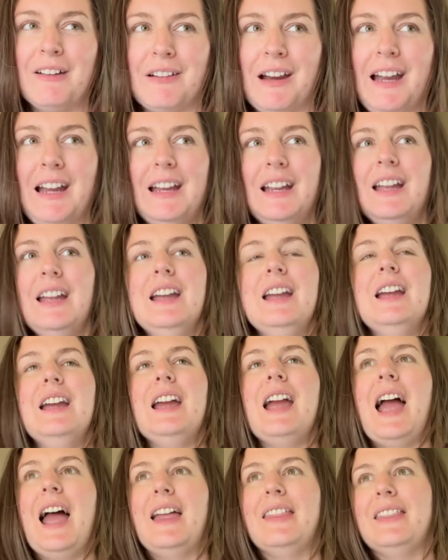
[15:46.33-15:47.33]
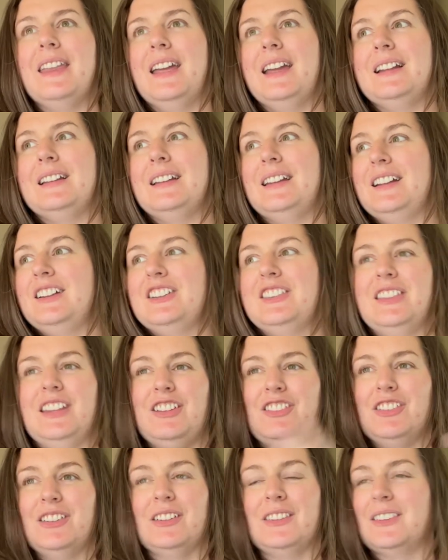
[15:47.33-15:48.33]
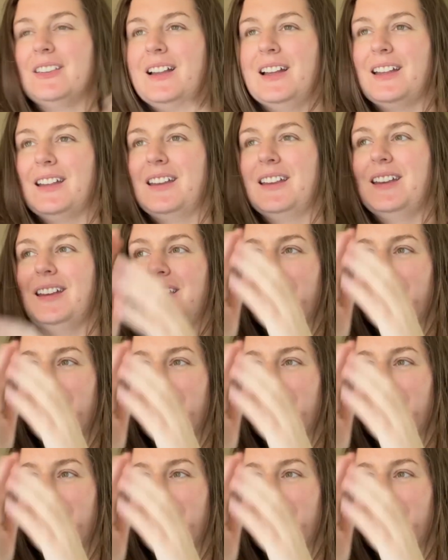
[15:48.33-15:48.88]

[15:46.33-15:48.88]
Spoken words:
right? And then it, they just like,